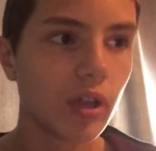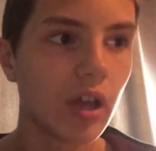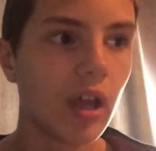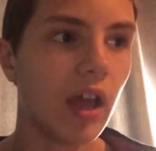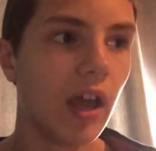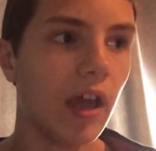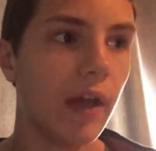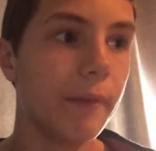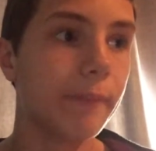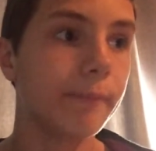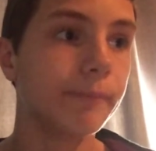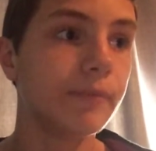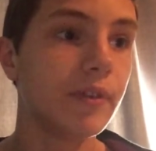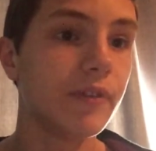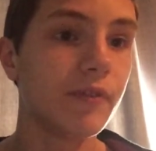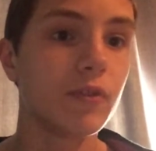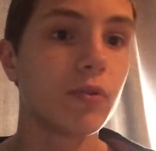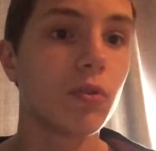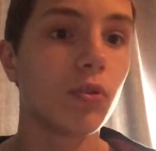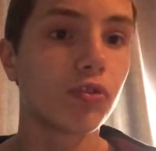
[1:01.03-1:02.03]
Um,
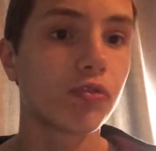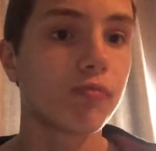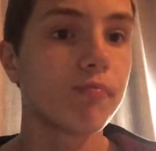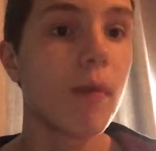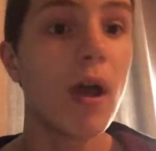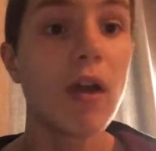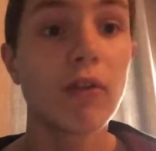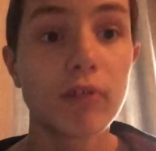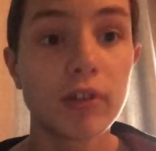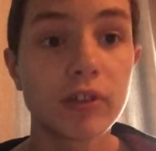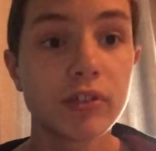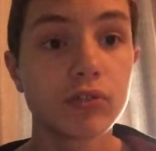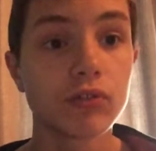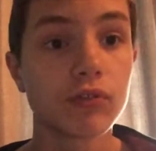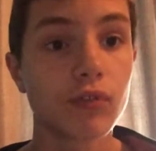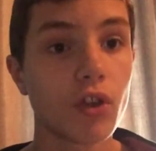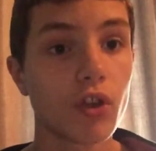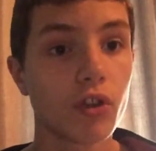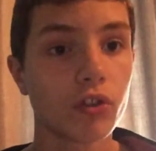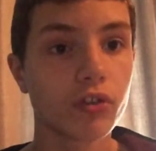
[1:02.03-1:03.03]
if you watched Matt
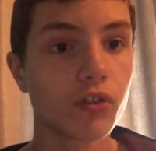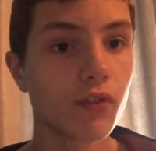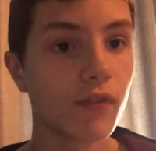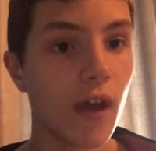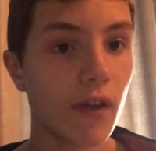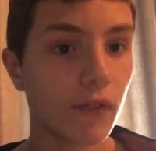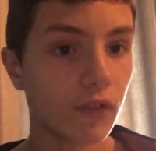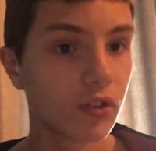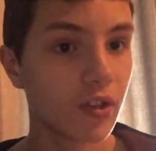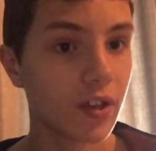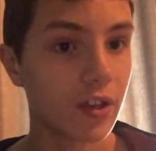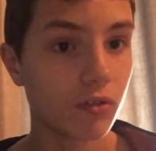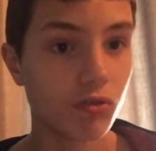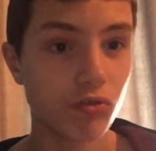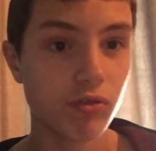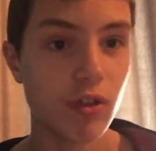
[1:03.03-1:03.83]
Riddle versus the Velveteen